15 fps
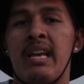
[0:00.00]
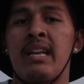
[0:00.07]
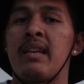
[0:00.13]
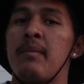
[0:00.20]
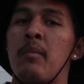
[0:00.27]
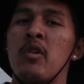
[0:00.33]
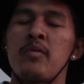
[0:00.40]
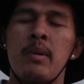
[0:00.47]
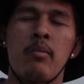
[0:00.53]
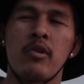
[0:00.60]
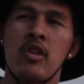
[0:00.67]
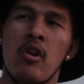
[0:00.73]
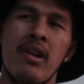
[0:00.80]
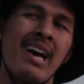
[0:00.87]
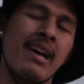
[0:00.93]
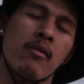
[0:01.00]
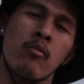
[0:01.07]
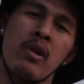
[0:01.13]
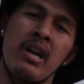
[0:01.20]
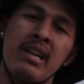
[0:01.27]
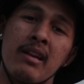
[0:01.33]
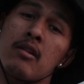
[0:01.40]
and most people don't know how to
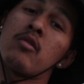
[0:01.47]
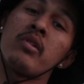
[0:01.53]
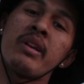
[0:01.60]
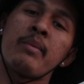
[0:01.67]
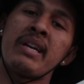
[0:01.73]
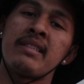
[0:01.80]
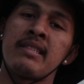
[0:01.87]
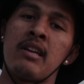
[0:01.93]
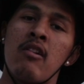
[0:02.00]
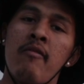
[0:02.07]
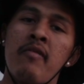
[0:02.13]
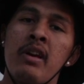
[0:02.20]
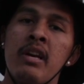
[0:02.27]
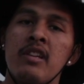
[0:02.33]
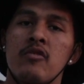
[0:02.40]
run, including myself.